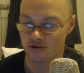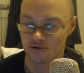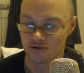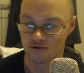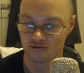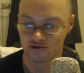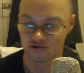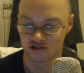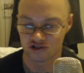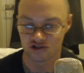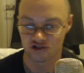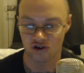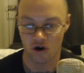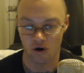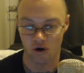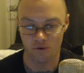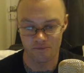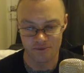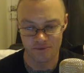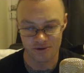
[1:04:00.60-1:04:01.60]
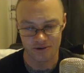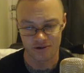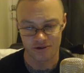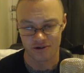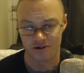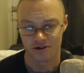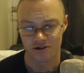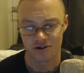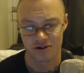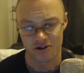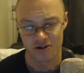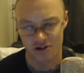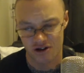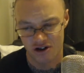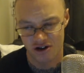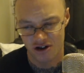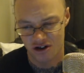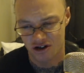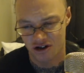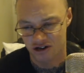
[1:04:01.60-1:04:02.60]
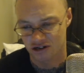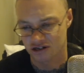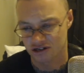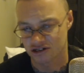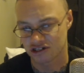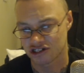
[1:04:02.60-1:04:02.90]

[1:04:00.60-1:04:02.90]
who's top. Can